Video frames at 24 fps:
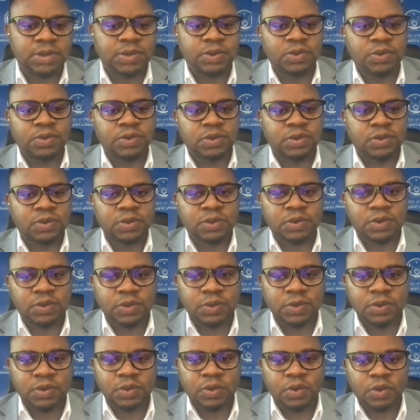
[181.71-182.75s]
to
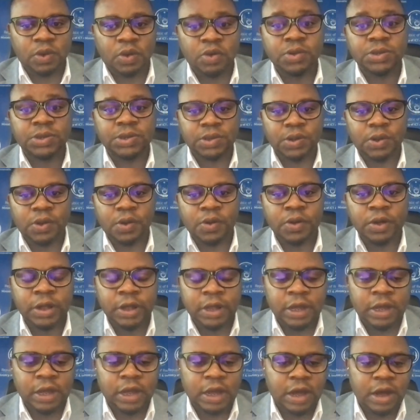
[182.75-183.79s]
also
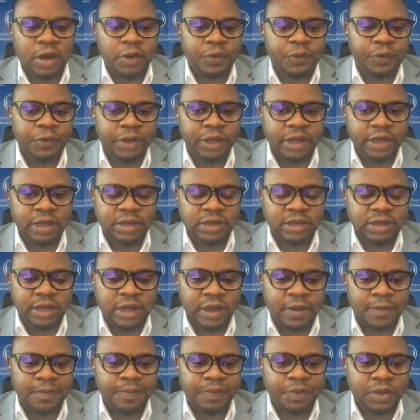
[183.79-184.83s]
create
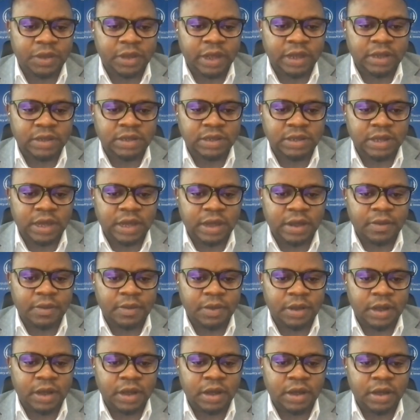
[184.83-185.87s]

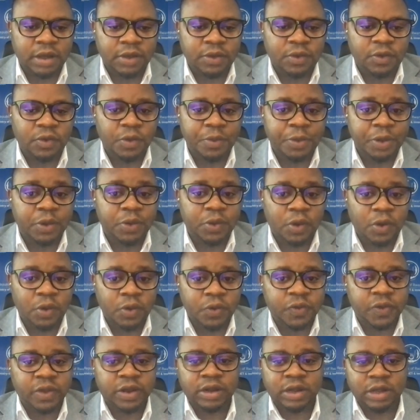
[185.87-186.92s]
that economic
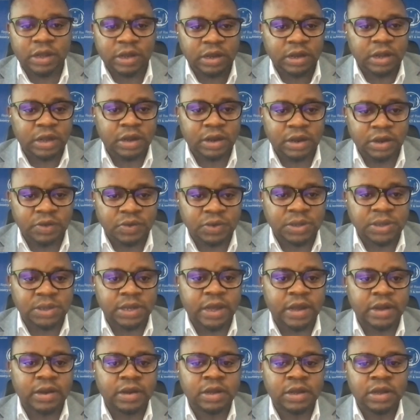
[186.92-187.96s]
growth and in
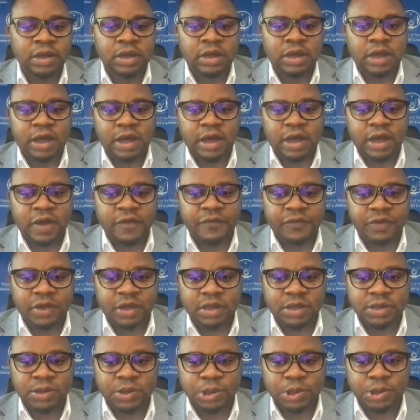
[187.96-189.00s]
return have
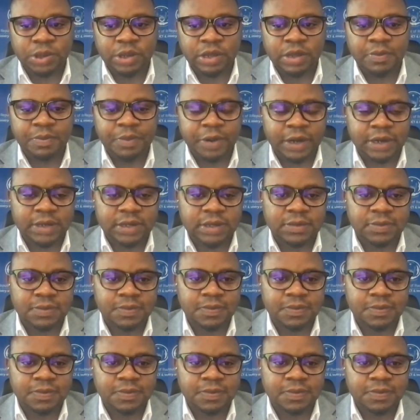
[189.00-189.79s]
a social impact.